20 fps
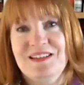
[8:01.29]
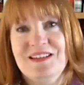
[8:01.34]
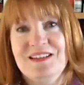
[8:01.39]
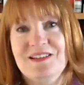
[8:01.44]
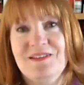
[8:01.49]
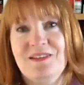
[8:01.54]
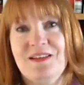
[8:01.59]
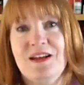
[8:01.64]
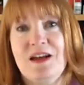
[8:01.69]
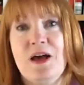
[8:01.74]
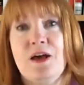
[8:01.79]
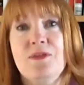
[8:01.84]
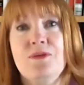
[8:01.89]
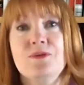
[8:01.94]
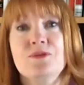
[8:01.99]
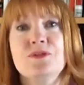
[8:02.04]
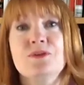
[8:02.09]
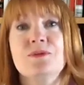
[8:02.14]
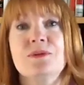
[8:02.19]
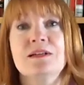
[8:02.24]
So that
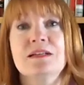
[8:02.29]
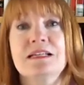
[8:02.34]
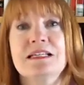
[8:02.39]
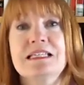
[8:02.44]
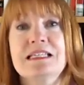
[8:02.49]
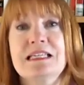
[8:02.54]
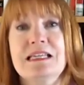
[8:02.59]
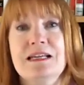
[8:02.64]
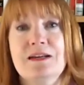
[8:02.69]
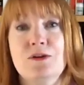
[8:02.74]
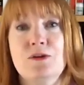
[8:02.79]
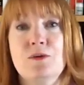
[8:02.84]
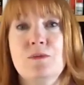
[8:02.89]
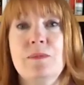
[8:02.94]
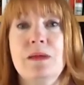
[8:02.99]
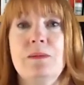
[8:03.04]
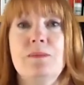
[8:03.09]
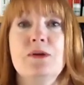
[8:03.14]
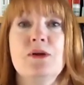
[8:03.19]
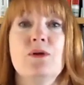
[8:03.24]
others who are listening who
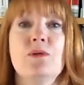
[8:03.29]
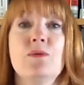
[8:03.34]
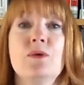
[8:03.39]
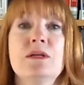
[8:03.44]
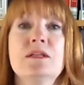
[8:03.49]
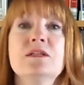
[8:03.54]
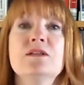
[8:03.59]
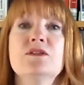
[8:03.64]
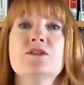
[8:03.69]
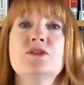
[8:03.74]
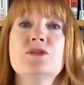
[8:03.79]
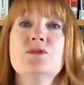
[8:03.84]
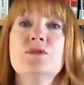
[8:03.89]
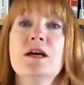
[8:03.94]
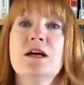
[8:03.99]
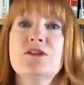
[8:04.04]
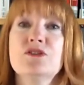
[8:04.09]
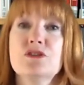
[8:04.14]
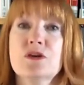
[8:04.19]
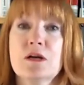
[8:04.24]
maybe are going to do
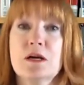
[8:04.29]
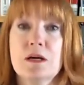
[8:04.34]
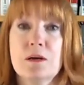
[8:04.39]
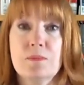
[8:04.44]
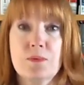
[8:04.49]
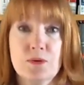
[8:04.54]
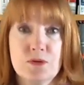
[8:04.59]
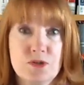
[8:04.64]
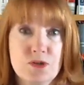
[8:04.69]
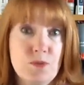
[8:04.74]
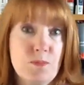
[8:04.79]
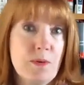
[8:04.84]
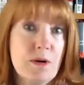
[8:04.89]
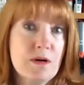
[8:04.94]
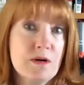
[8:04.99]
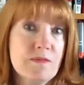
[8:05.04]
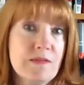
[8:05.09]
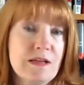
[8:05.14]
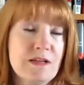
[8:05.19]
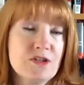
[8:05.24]
that job or do
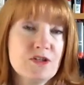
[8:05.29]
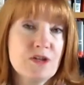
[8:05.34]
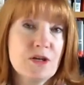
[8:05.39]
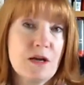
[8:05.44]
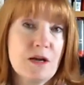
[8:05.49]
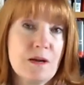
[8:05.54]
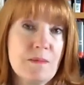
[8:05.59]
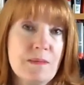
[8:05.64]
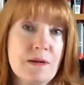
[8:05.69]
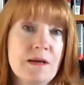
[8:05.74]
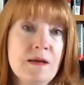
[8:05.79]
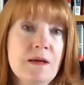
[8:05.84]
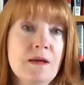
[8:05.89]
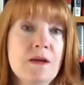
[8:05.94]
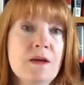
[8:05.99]
part of that job,